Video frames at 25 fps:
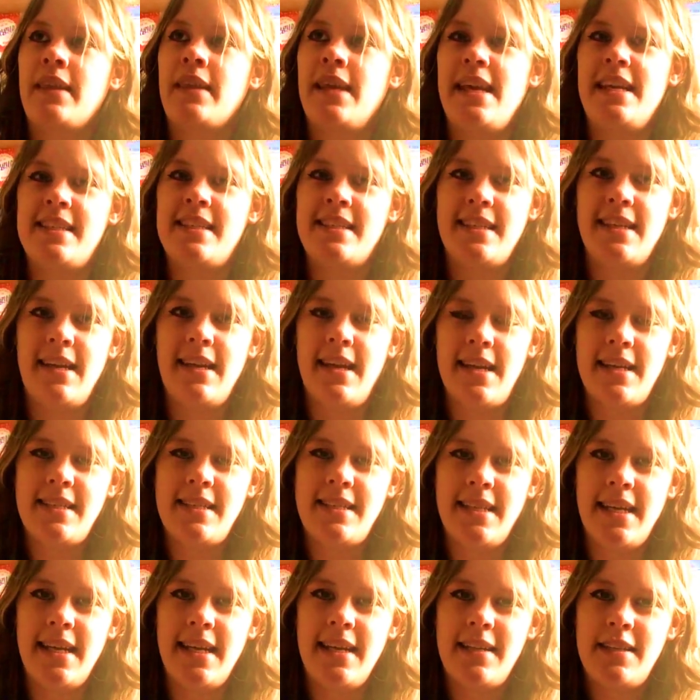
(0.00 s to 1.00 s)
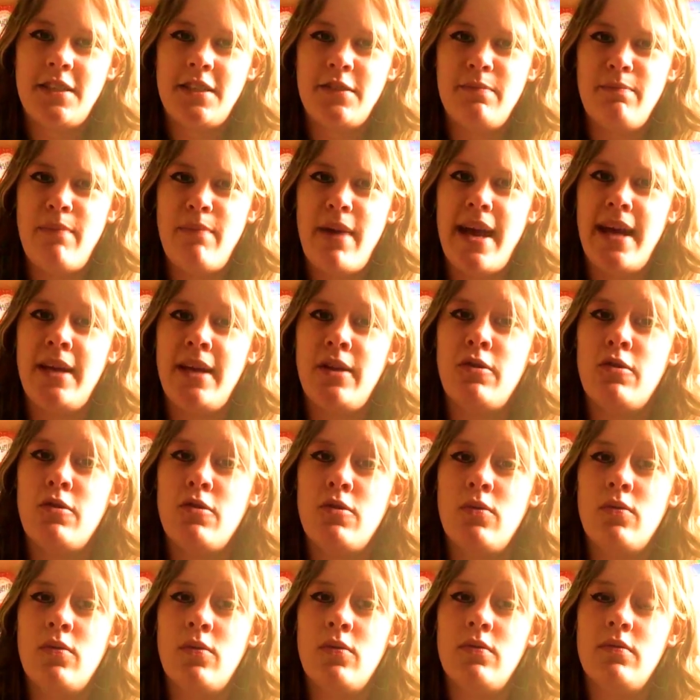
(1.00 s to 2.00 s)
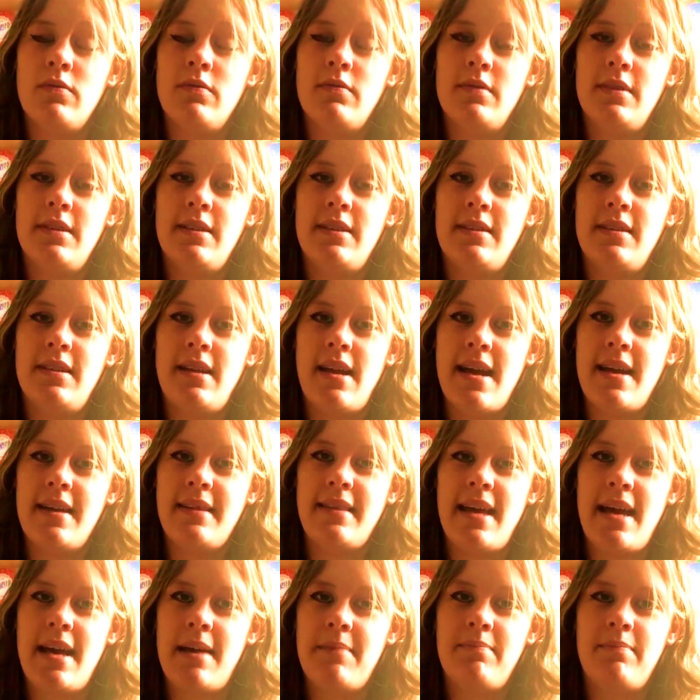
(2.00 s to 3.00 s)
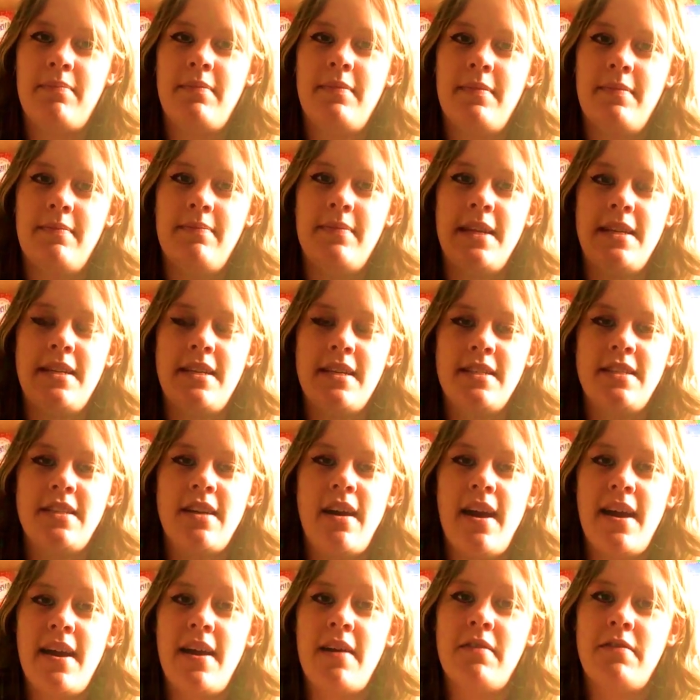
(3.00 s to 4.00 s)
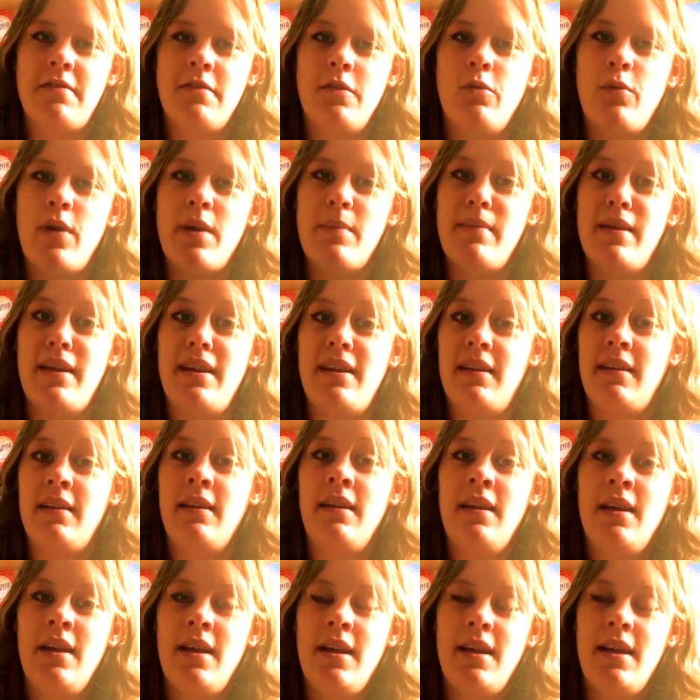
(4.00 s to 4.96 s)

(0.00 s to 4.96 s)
it solicits male, like, the desire for women,